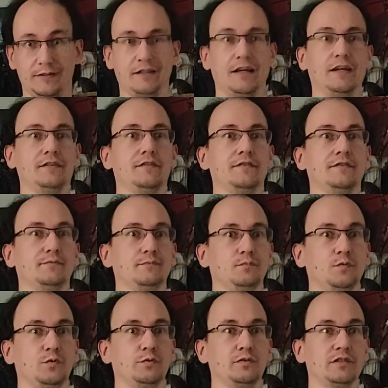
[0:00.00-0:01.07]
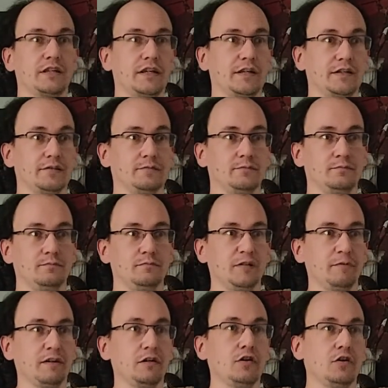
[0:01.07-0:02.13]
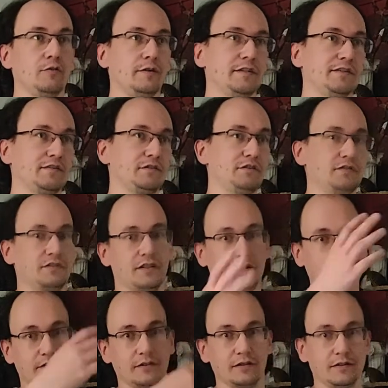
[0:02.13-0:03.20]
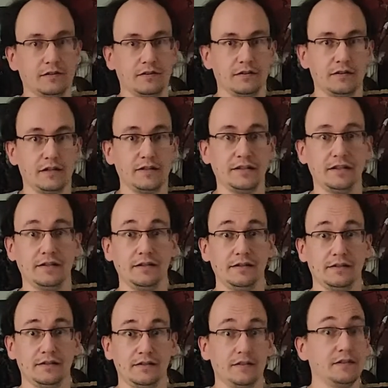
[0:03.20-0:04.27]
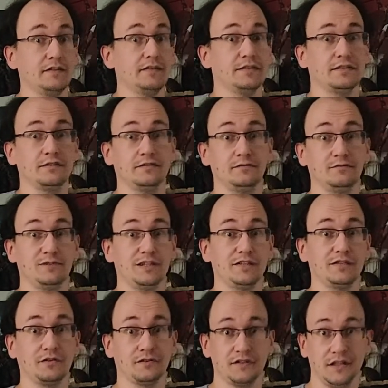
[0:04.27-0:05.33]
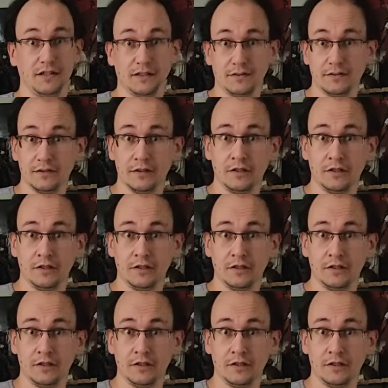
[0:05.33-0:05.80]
and you say maybe, oh, I succeeded, and I did this and this when I succeeded.